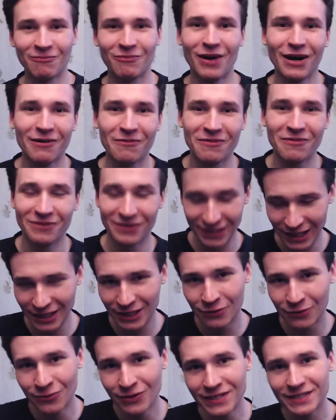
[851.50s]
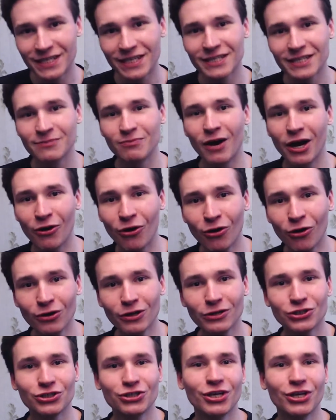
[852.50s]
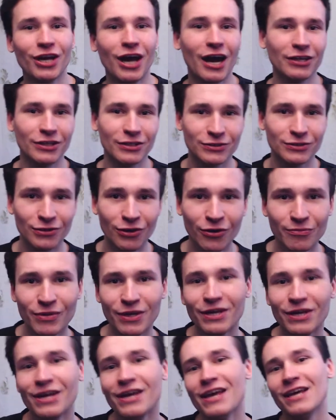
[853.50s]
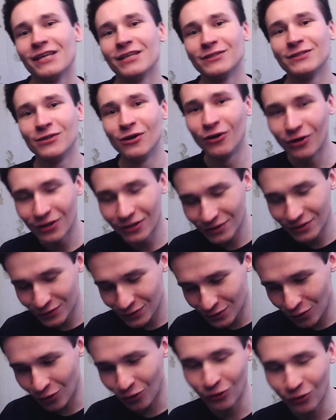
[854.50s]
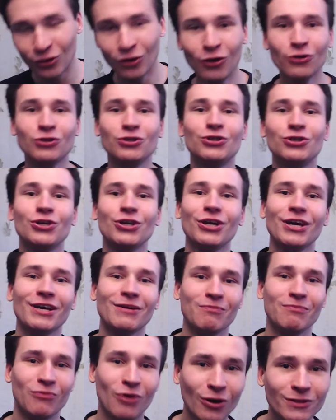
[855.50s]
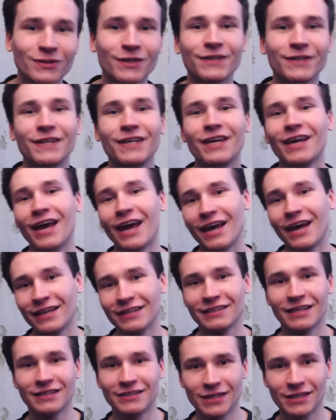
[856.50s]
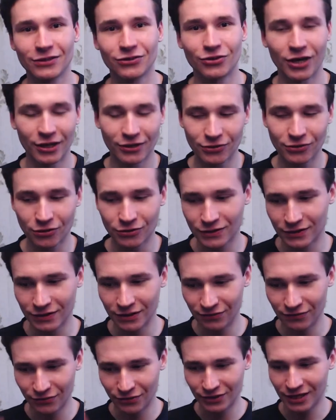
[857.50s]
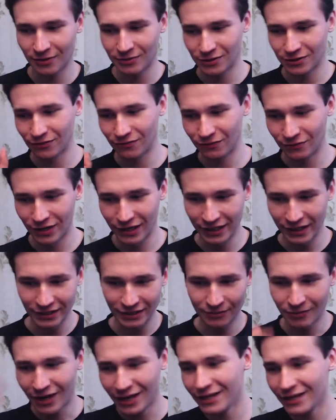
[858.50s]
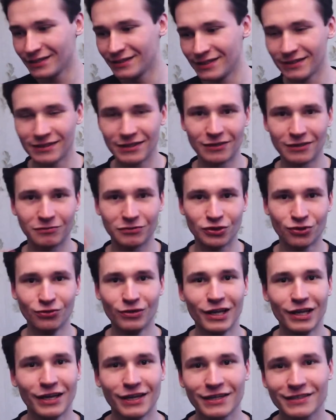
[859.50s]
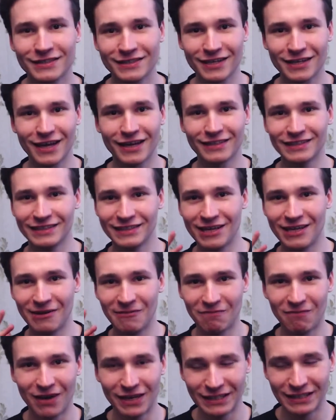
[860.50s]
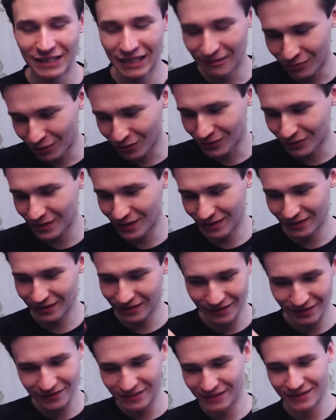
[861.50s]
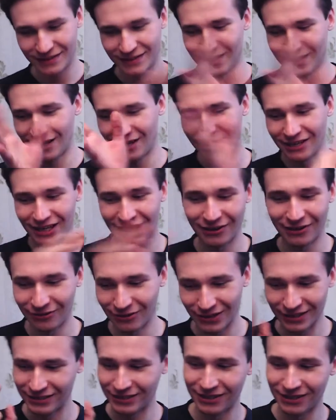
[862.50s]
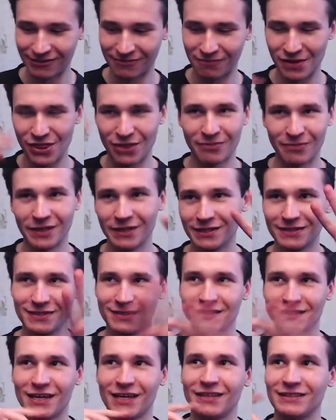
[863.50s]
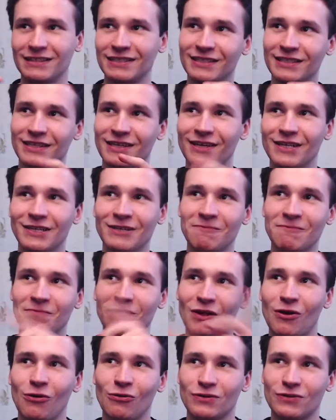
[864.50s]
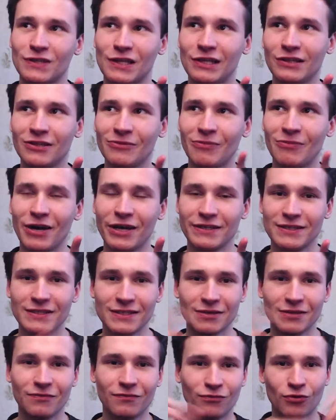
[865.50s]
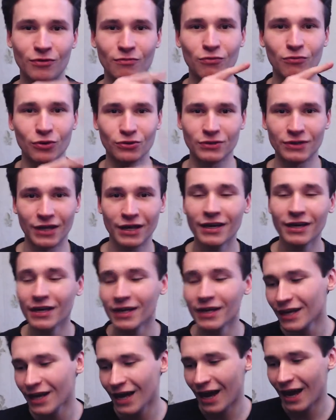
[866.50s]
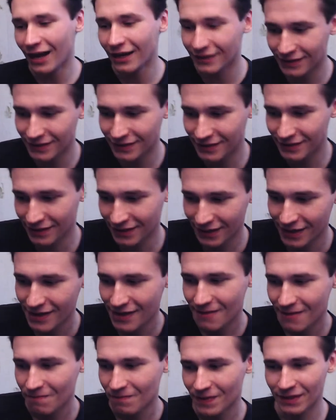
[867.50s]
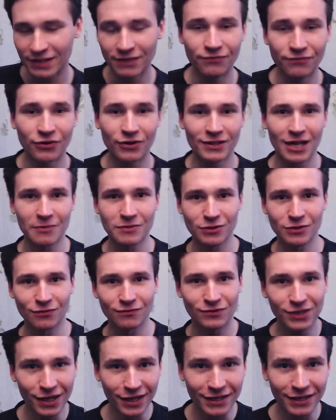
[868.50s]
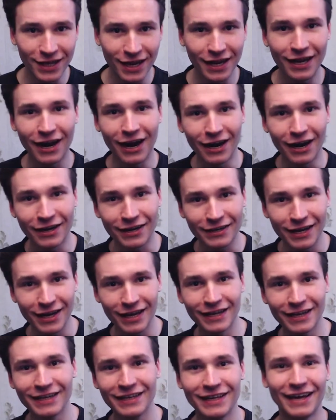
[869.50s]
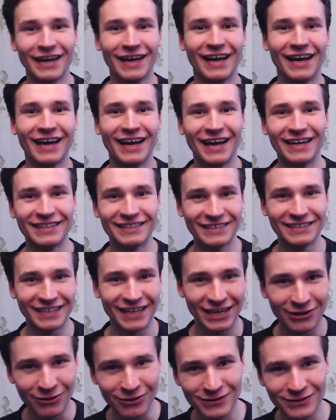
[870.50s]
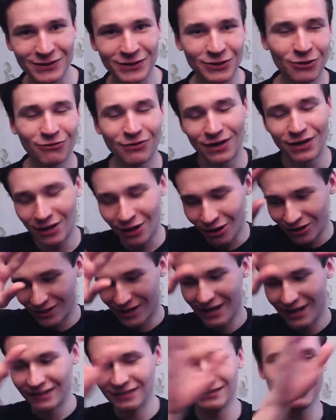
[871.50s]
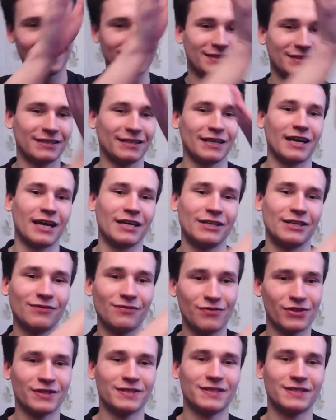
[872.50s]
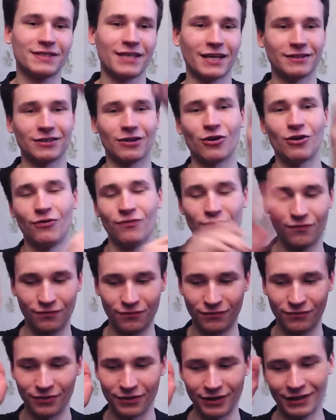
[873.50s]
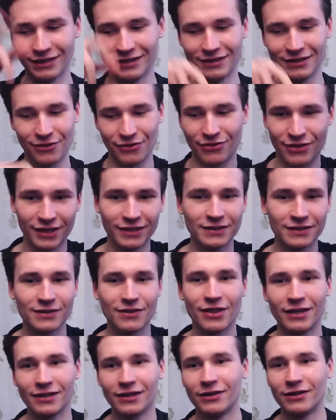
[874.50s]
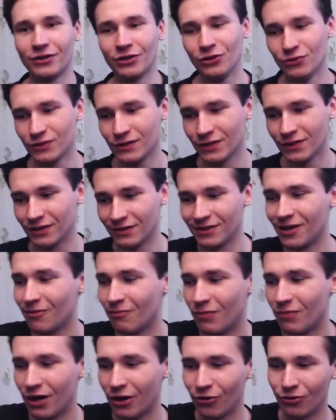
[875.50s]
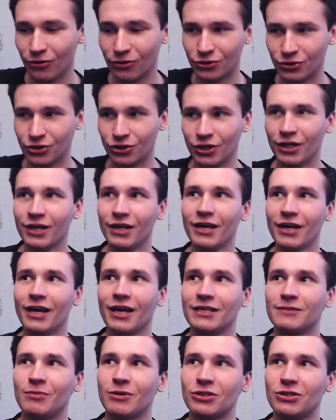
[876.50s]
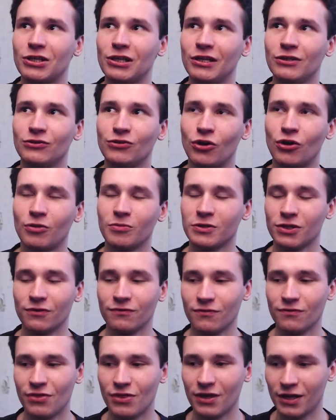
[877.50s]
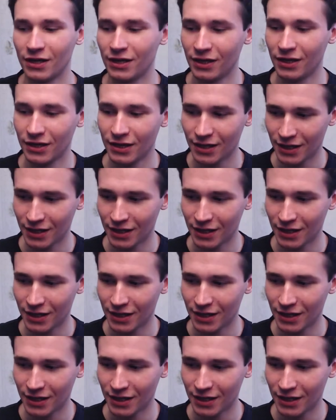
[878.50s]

bi linguistics, biology, anatomy, zo zoology, botany, and etc. And also different types of uh, Lindenmayer system, Julia set, uh, Mandelbrot set, it is uh, already mathematics and uh, also in the my system for botany. And uh, different types of DNA, RNA, uh, and uh, over, uh, and it's kind of the set of uh, things that are used in uh, biology, especially in terms of the